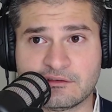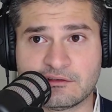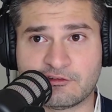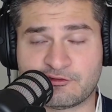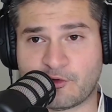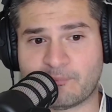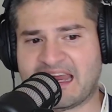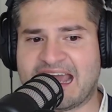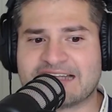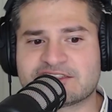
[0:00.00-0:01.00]
from an
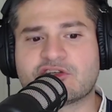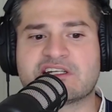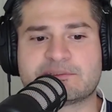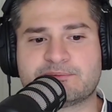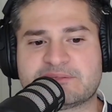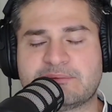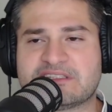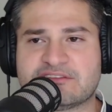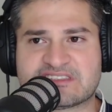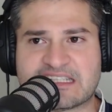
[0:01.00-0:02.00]
outsider's
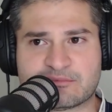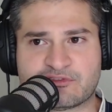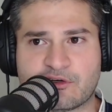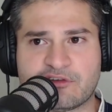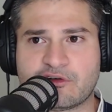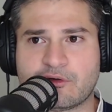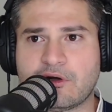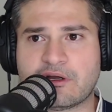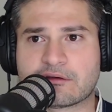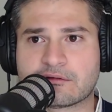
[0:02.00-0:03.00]
perspective seems very, very high.